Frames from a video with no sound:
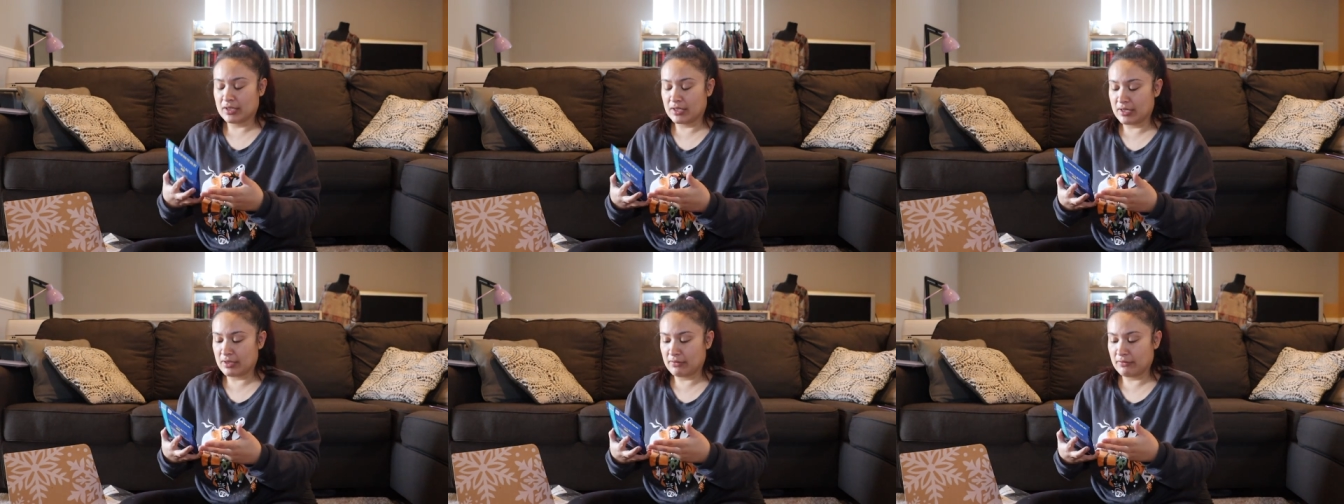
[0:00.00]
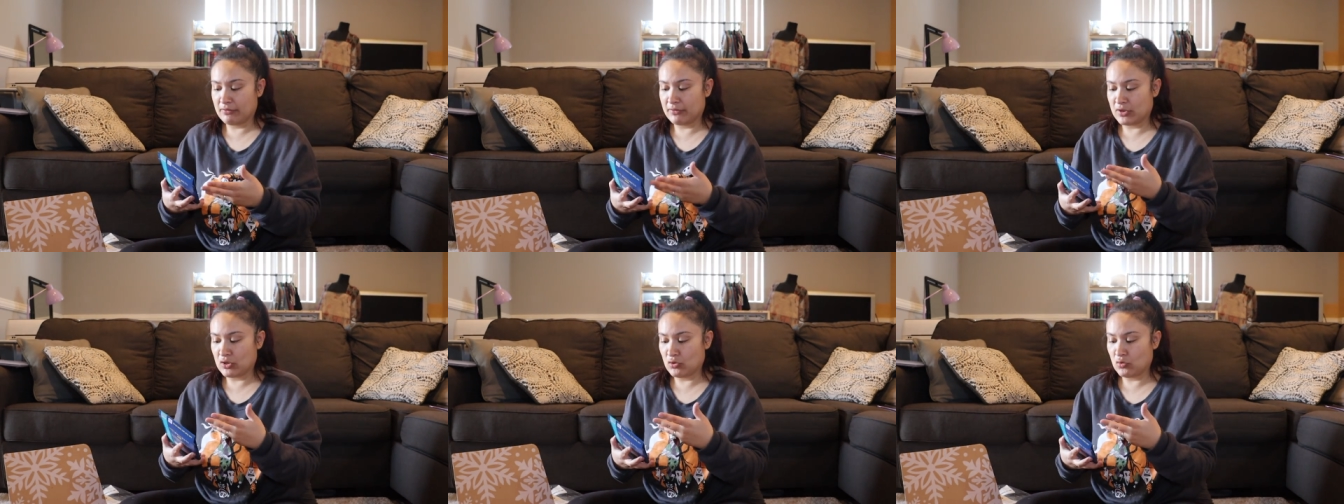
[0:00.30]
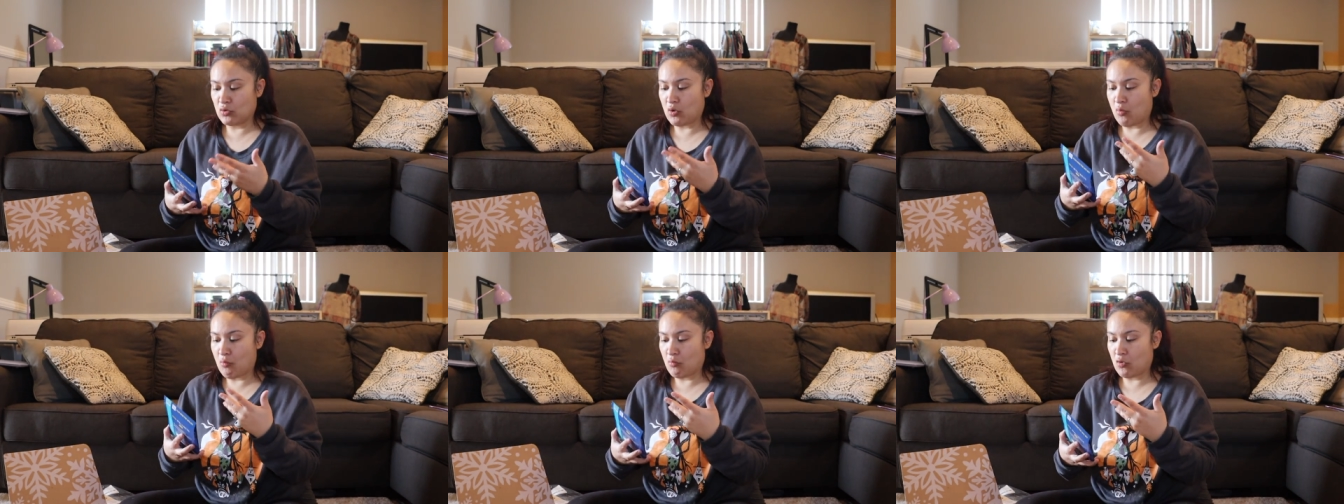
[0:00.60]
give
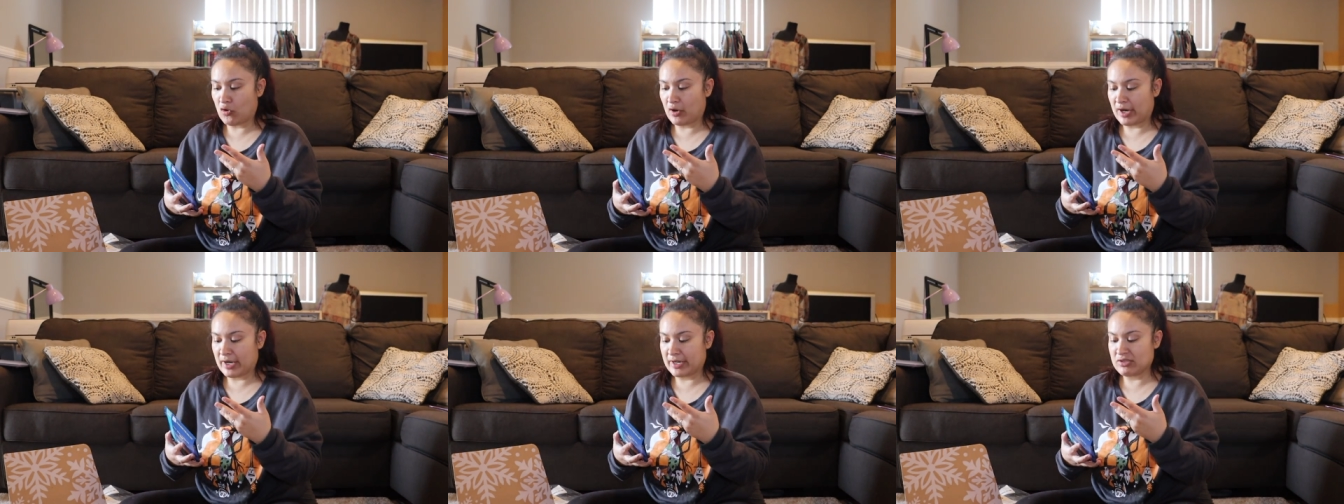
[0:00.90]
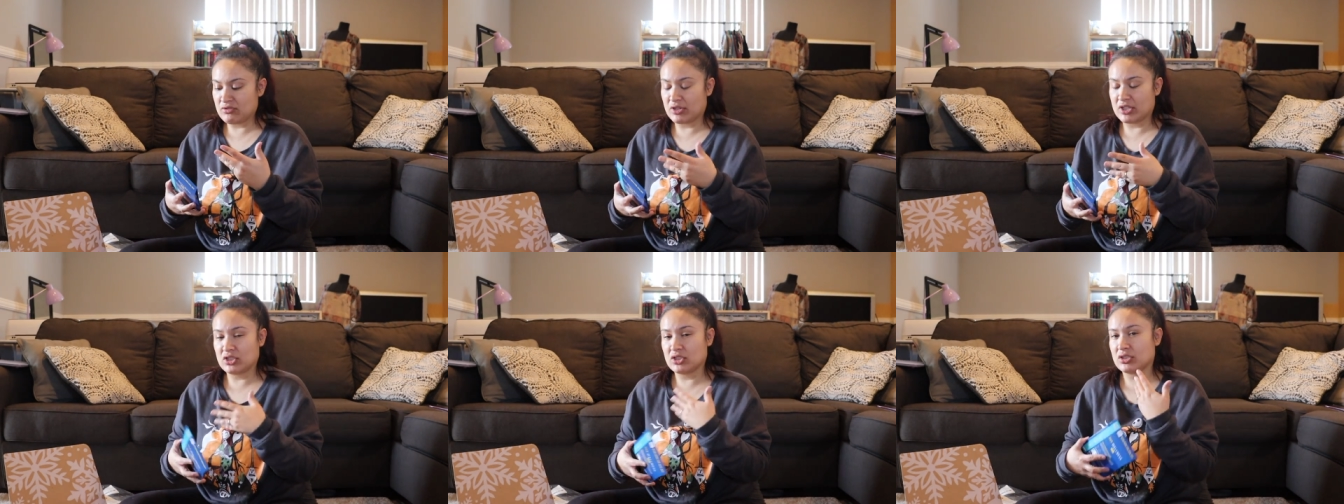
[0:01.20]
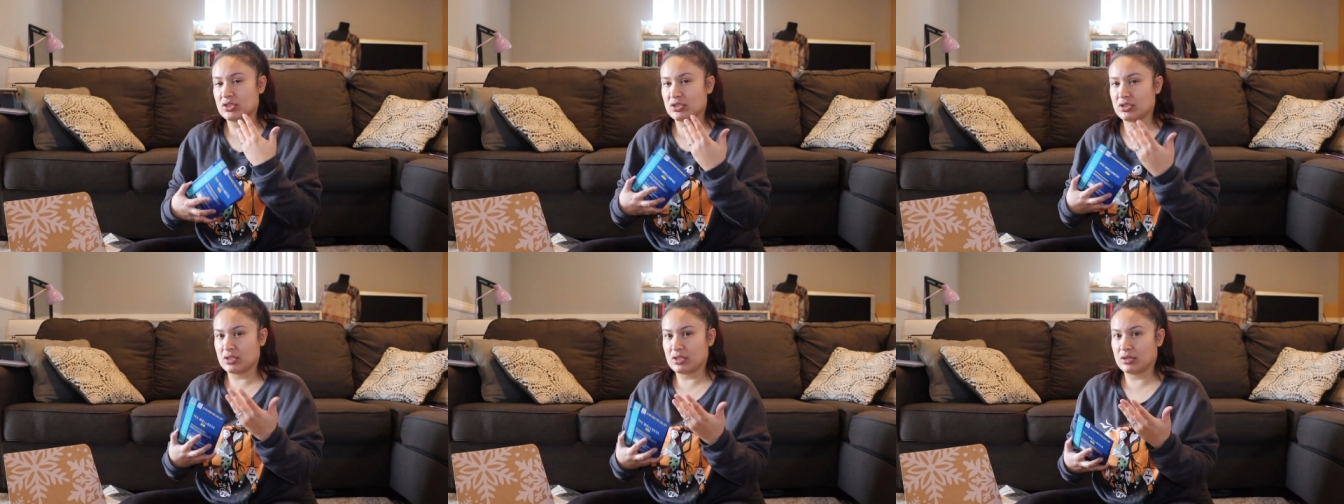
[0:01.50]
you more
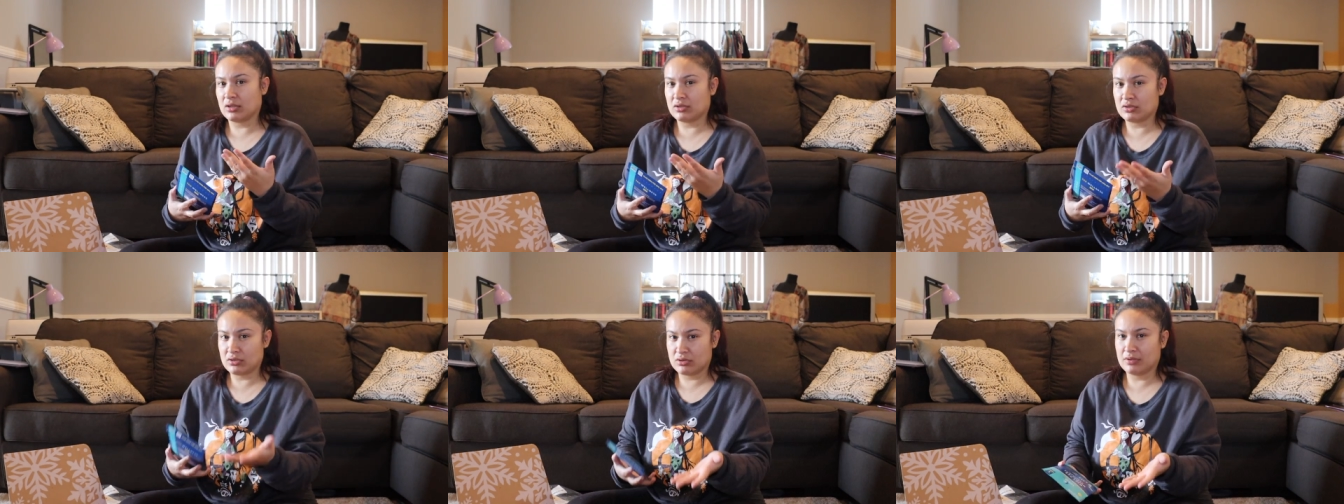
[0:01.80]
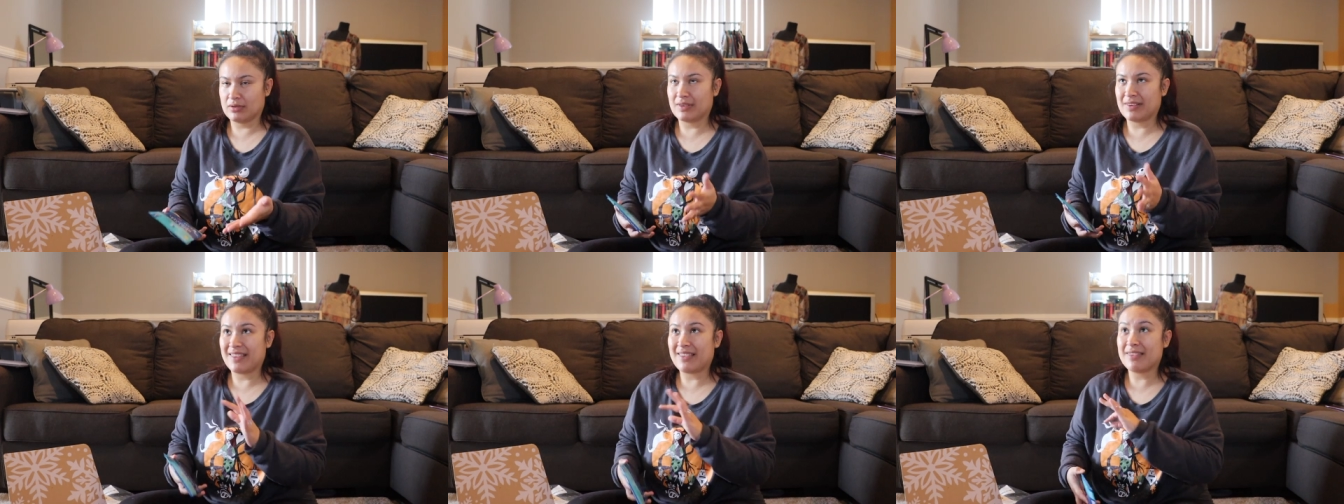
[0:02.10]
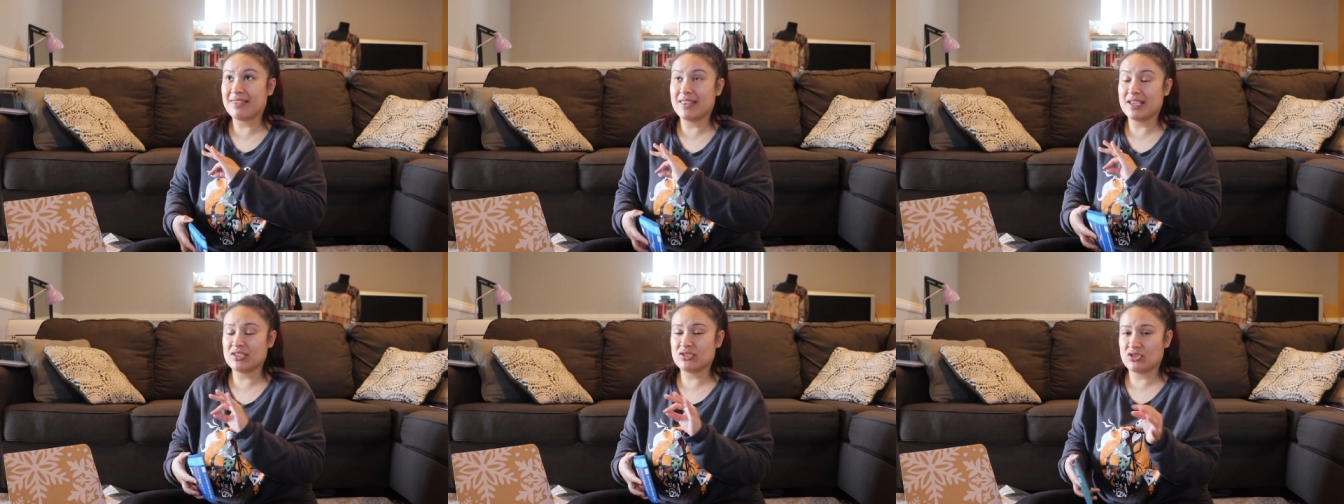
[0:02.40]
hydration
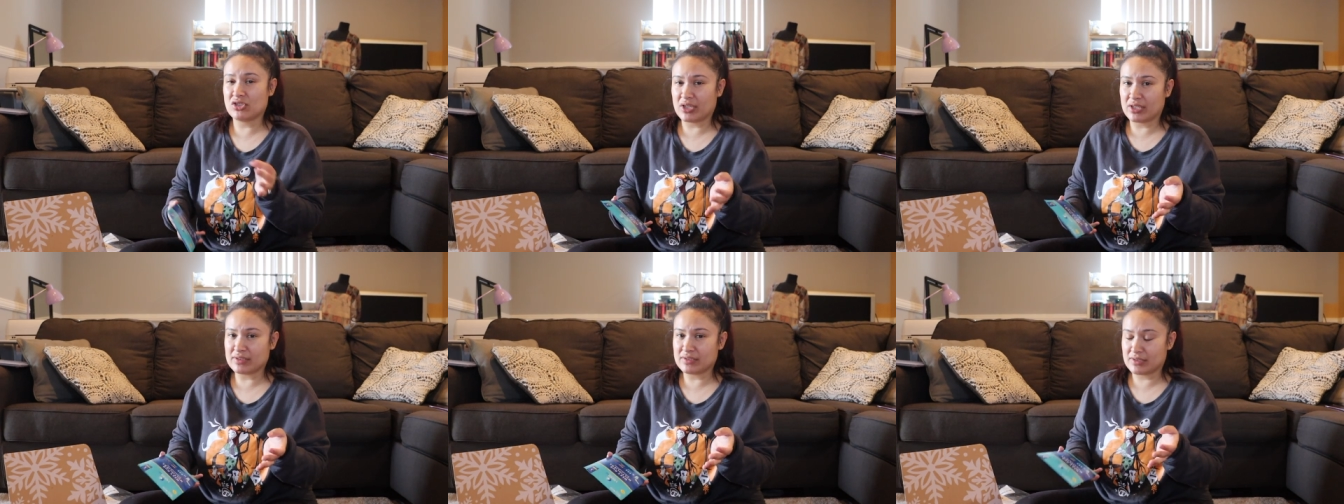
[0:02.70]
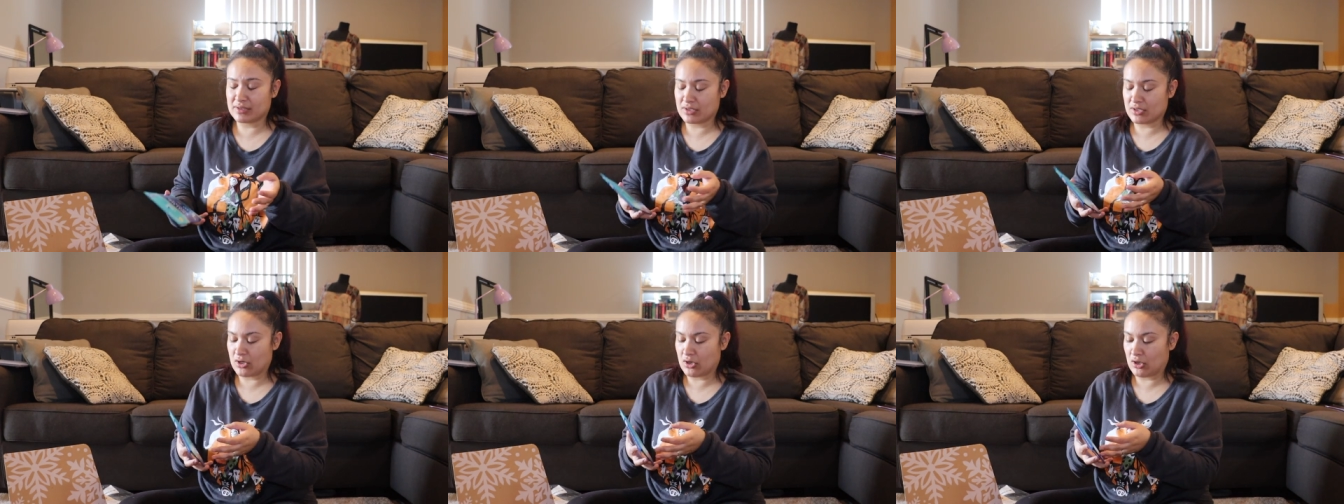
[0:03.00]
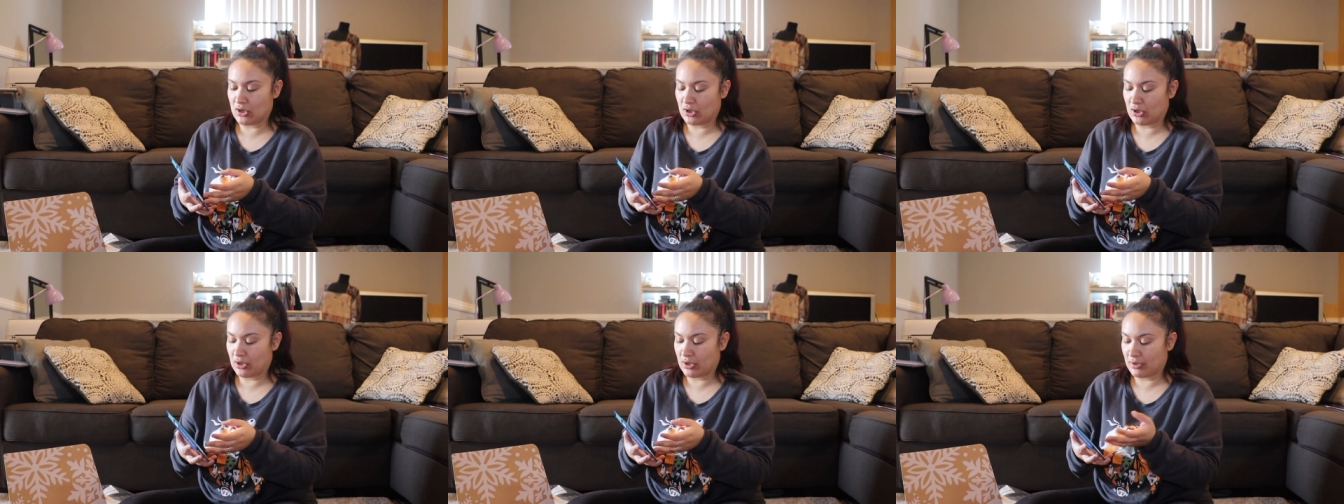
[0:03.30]
than just
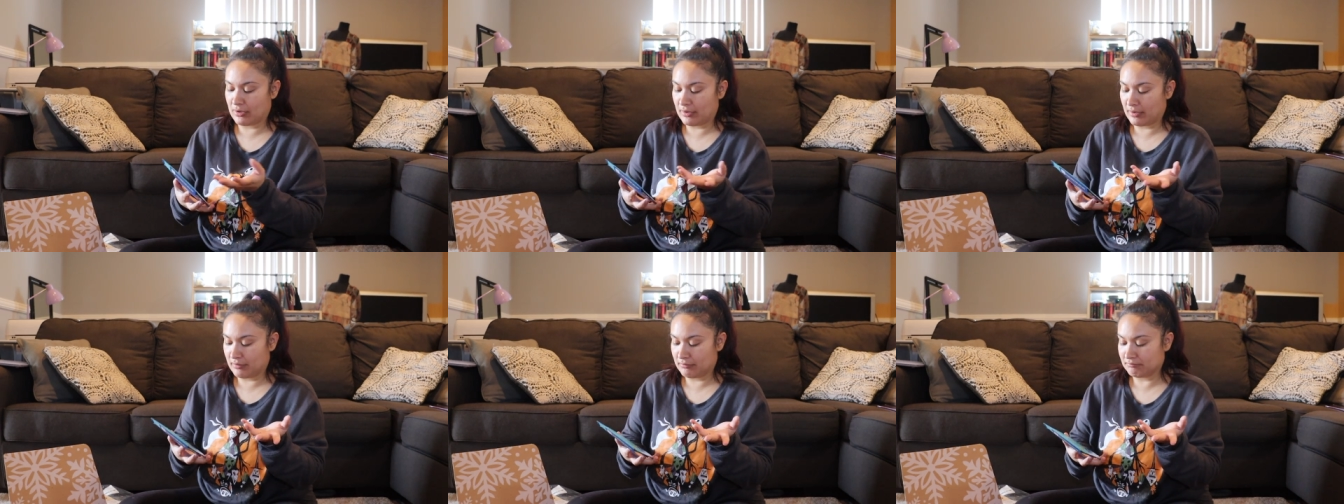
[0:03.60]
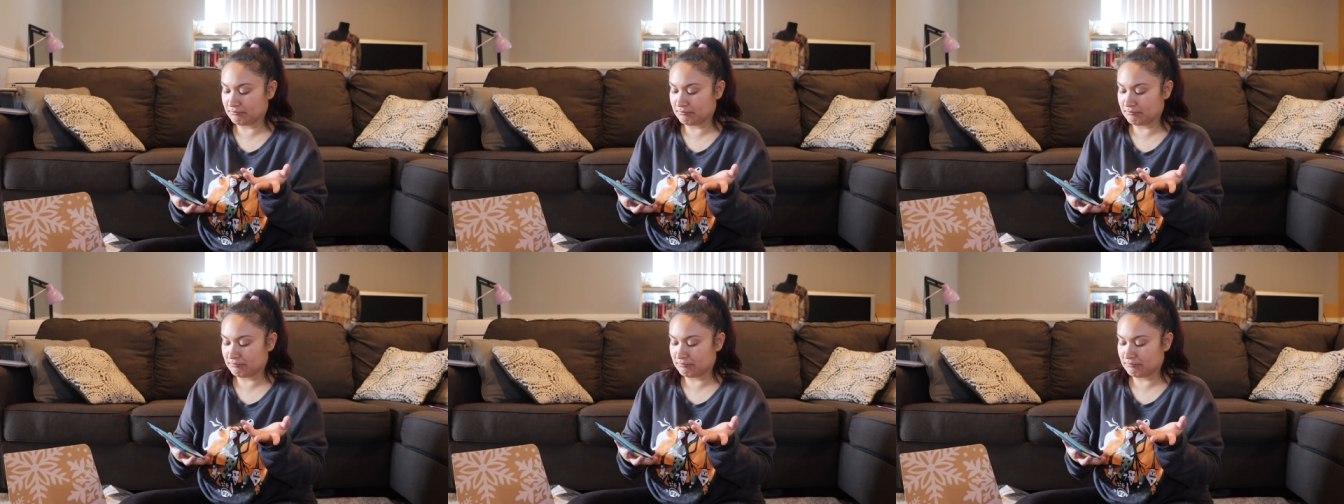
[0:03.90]
your